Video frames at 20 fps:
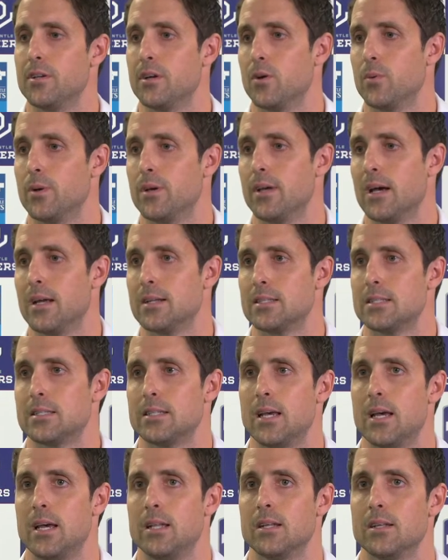you know, we
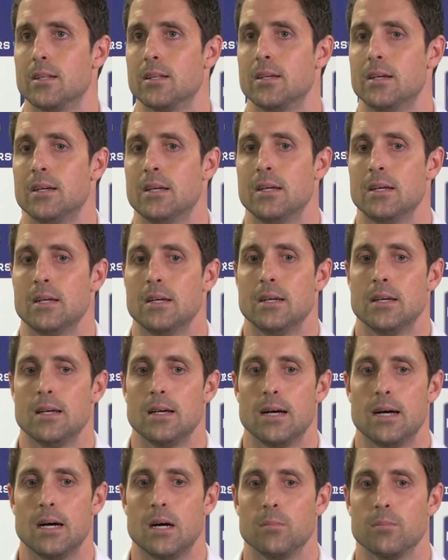understand
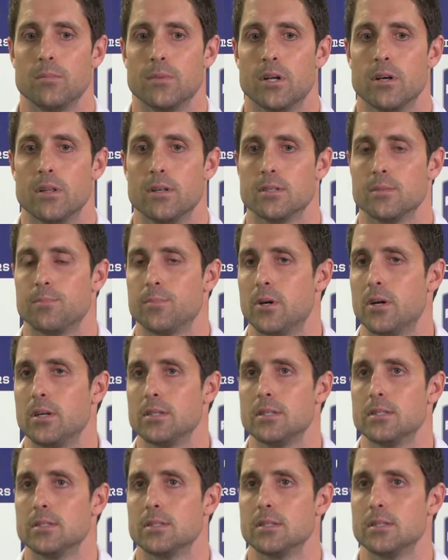that, you know, there's a
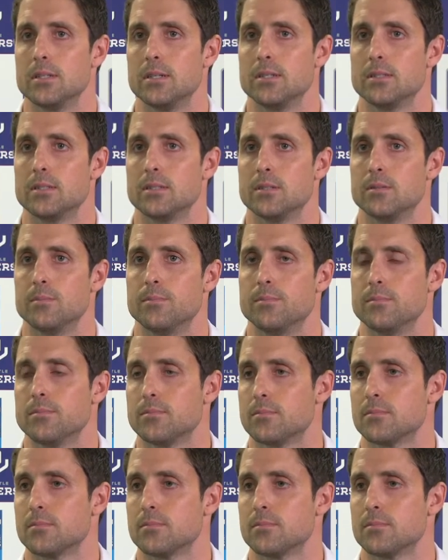process that needs to